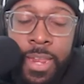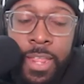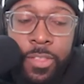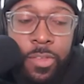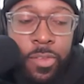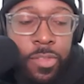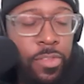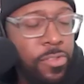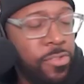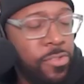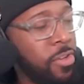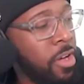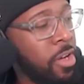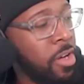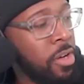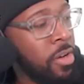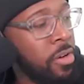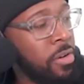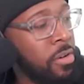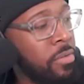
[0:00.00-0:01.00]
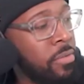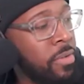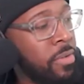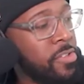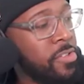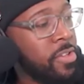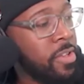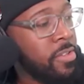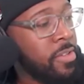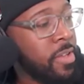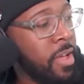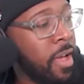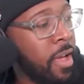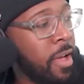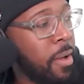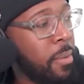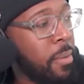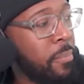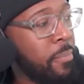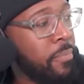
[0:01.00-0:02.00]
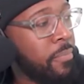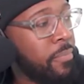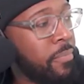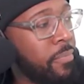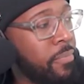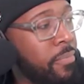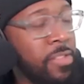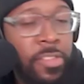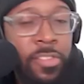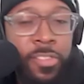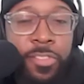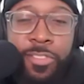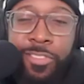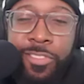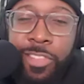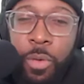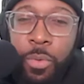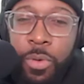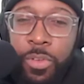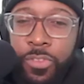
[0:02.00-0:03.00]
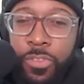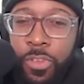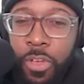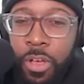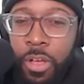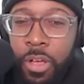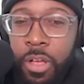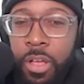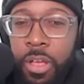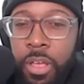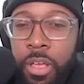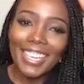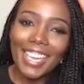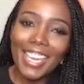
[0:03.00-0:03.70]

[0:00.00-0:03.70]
And they do the song, which is um, it's a slower song.